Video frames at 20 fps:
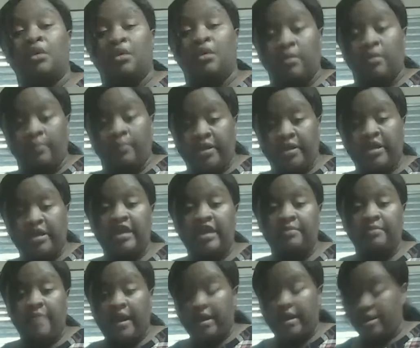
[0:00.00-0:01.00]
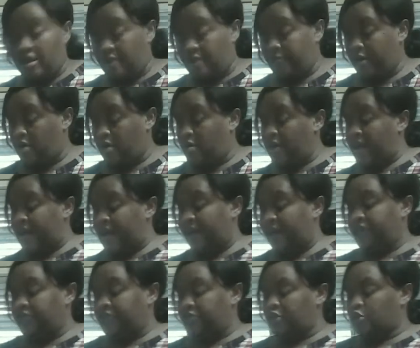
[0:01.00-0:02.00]
begin my gumbo
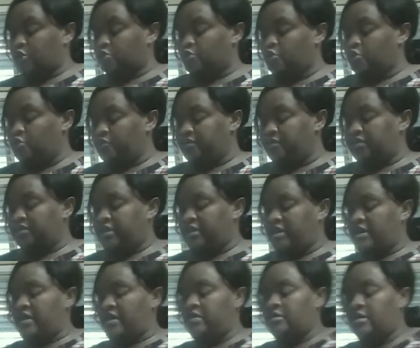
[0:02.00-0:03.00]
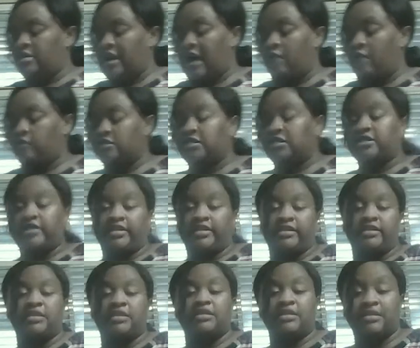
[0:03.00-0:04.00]
after this roux was done, I would set
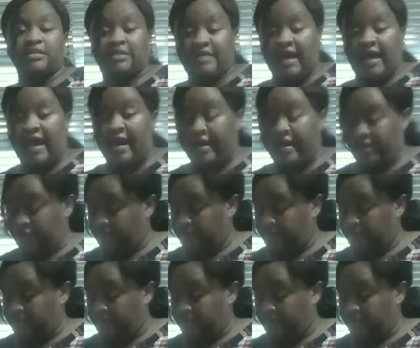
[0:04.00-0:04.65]
this aside